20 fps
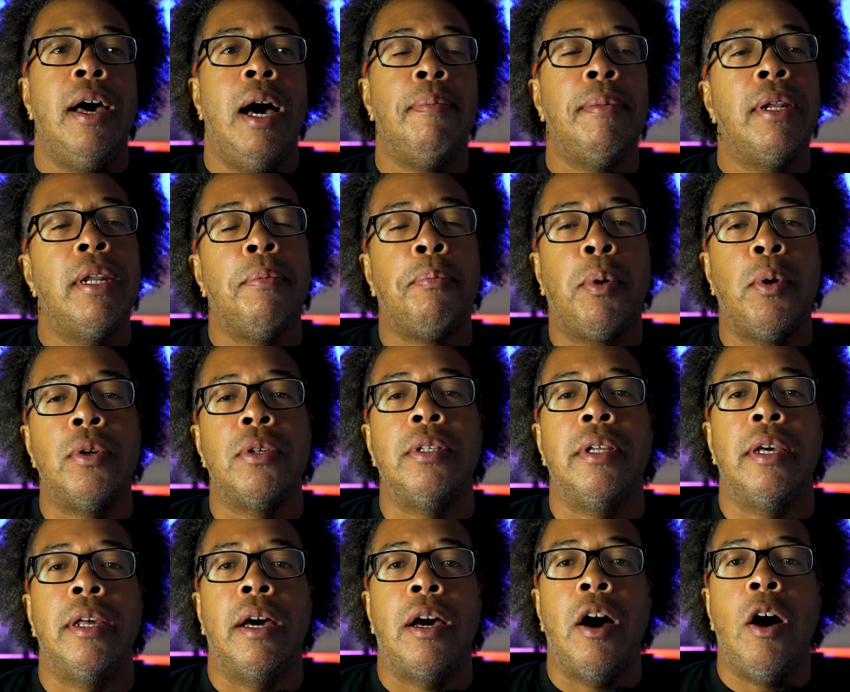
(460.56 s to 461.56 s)
I'm not the
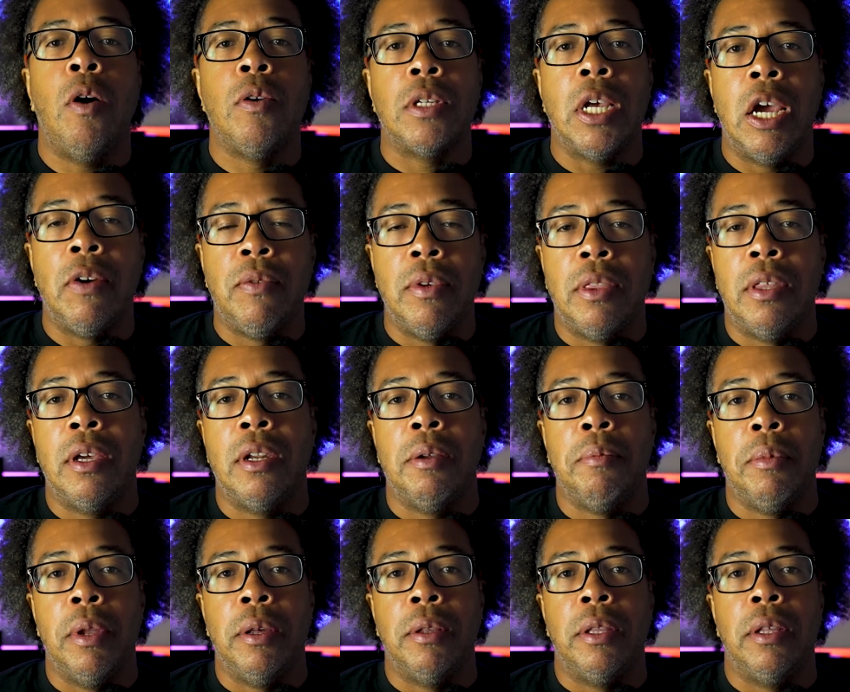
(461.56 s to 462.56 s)
person that calls everything that, uh,